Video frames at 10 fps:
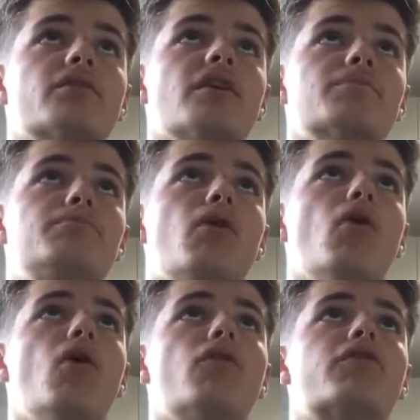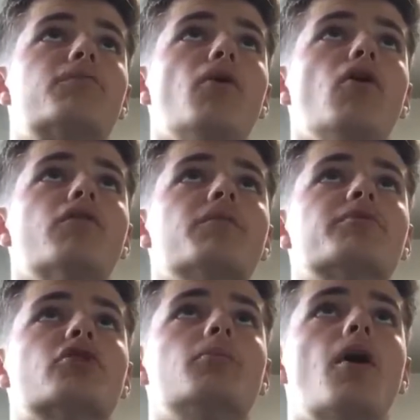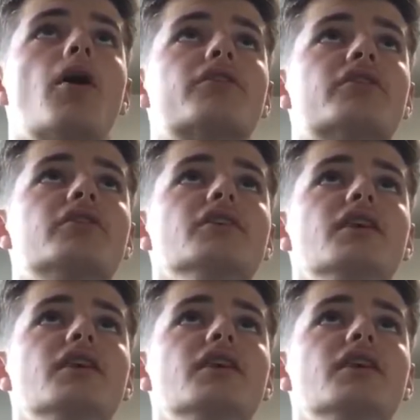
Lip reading: That's poor from Sean Morrison.